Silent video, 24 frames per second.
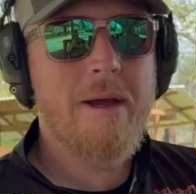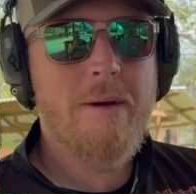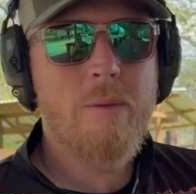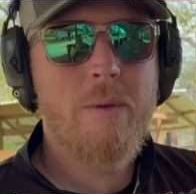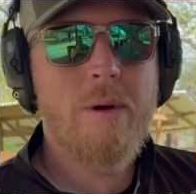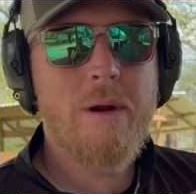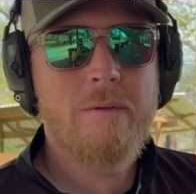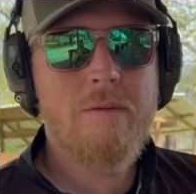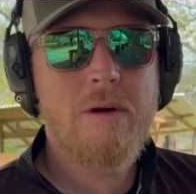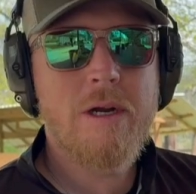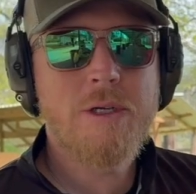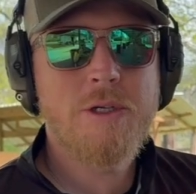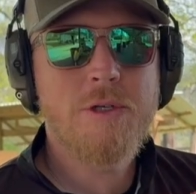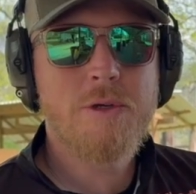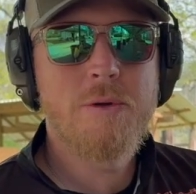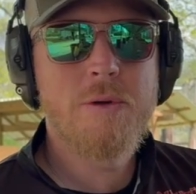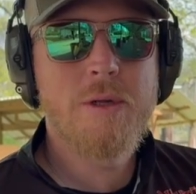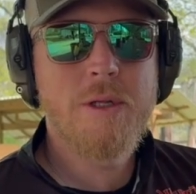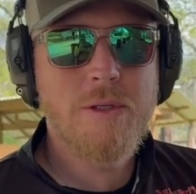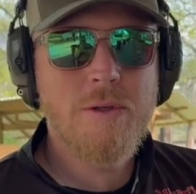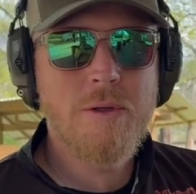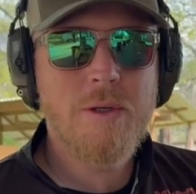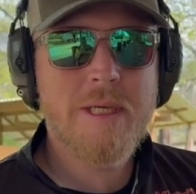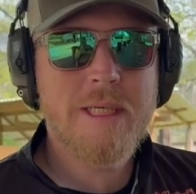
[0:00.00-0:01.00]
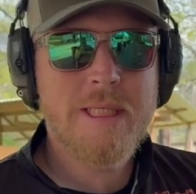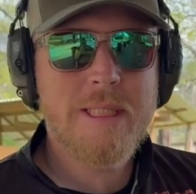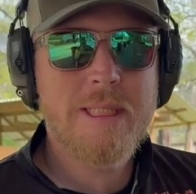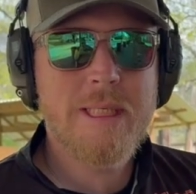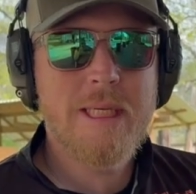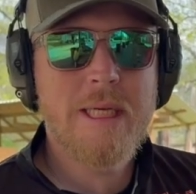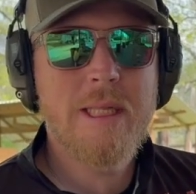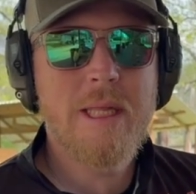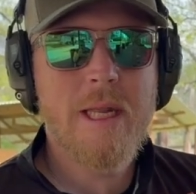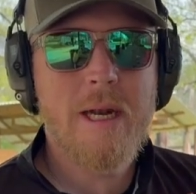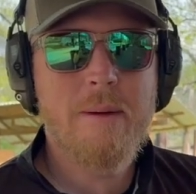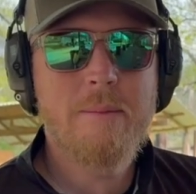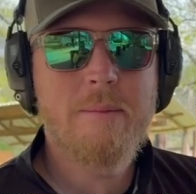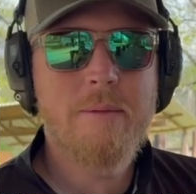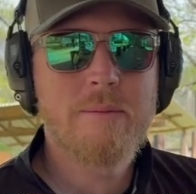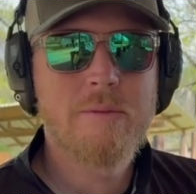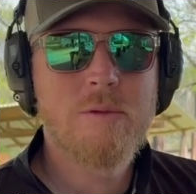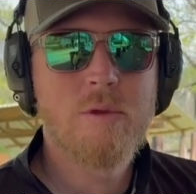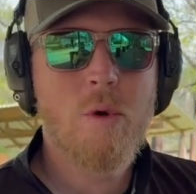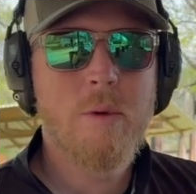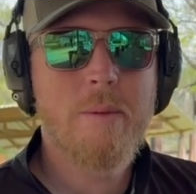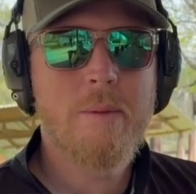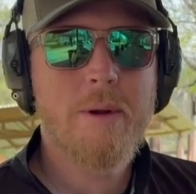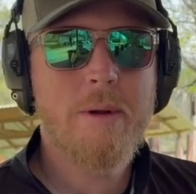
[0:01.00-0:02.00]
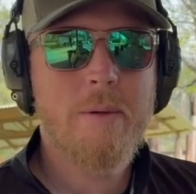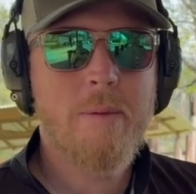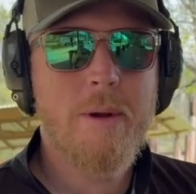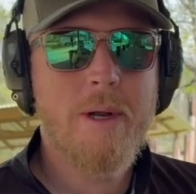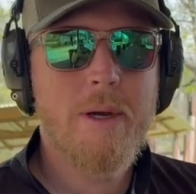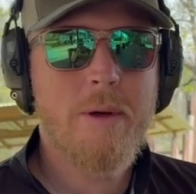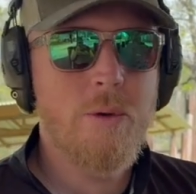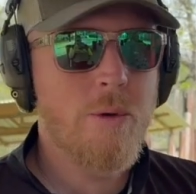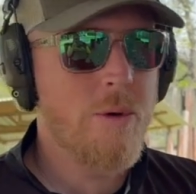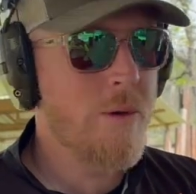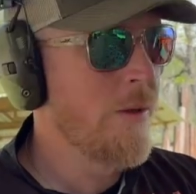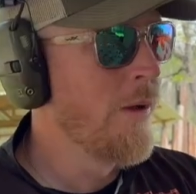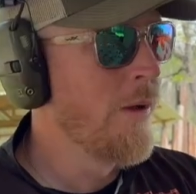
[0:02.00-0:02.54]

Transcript: whenever I shoot it, you can see that I'm absorbing recoil,